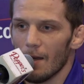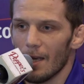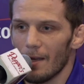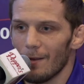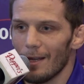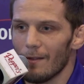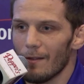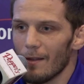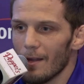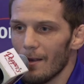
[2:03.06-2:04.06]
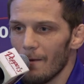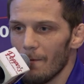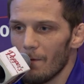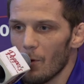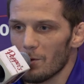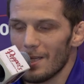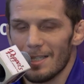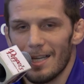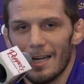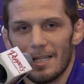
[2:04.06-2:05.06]
and and those
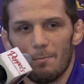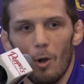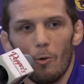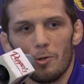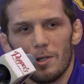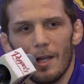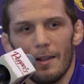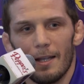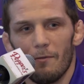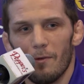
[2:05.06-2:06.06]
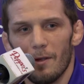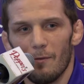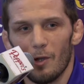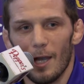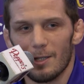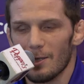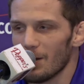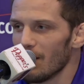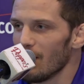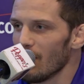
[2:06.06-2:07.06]
things get exposed. I think if if you guys
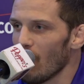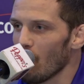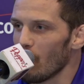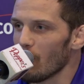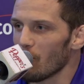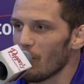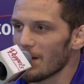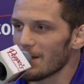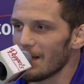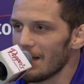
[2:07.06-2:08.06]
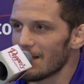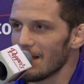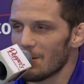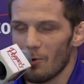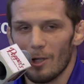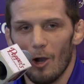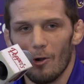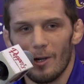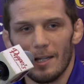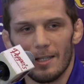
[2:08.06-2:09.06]
are aware with wrestling, it's it's pretty
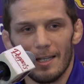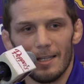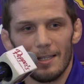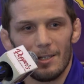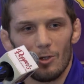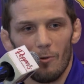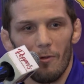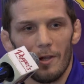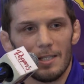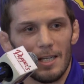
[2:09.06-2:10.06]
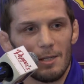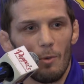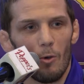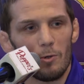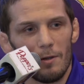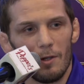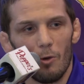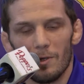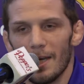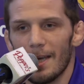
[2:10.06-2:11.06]
hard not to get certain things exposed if you
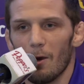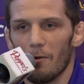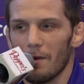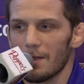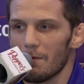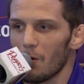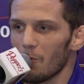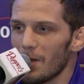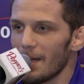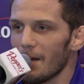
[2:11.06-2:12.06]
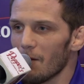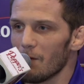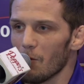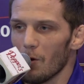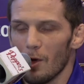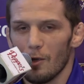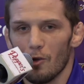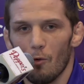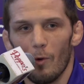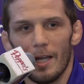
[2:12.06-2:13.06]
don't take care of things, if you don't take care of your
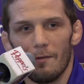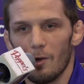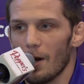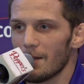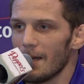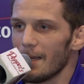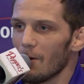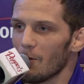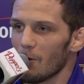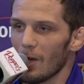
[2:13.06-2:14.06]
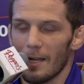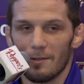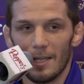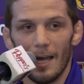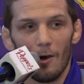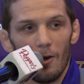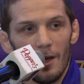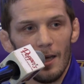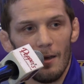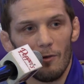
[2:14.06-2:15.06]
your weight, if you're not taking care of your lifestyle,
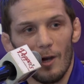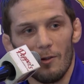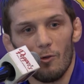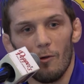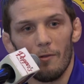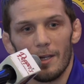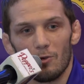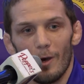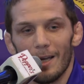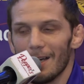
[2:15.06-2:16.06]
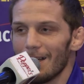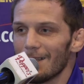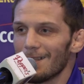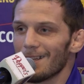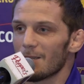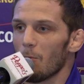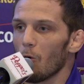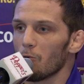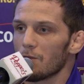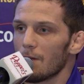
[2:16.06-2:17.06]
if you're not doing things right, it gets
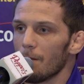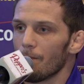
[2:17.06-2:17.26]
exposed.